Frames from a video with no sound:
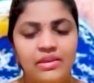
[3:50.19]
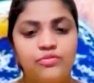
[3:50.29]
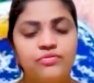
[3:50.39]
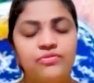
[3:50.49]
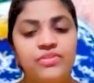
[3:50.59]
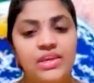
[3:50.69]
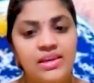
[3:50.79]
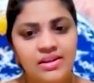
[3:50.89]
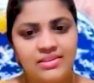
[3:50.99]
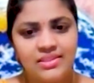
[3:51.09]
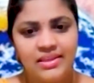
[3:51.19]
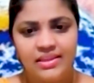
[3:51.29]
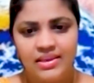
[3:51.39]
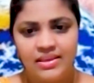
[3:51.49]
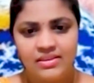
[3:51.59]
if we are
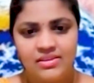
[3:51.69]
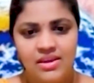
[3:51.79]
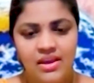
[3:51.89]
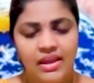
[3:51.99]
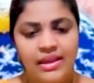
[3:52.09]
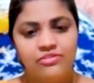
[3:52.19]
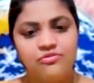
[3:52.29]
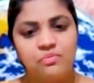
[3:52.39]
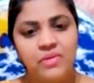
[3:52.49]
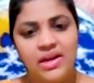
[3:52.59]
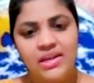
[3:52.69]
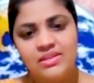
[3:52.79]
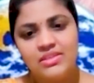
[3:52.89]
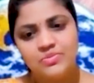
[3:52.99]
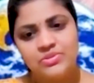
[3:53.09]
thinking, if
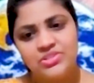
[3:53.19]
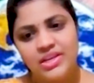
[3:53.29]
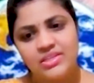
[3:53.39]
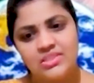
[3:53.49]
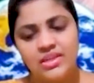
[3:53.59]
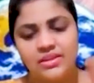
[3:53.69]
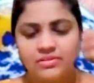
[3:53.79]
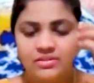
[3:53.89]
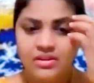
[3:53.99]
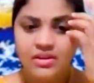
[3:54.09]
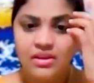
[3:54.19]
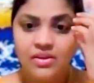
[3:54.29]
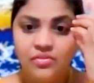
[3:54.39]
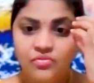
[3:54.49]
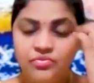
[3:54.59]
mind is projecting,
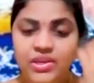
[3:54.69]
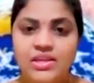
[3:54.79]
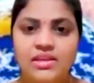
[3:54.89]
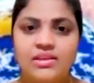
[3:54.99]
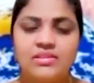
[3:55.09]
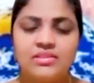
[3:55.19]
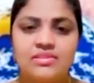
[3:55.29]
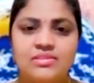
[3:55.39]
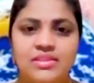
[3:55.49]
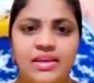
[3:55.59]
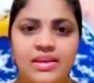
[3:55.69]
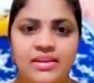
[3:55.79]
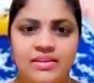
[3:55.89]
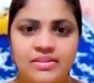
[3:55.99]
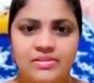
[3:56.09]
we
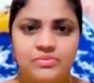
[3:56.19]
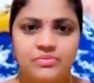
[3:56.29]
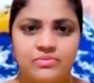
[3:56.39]
think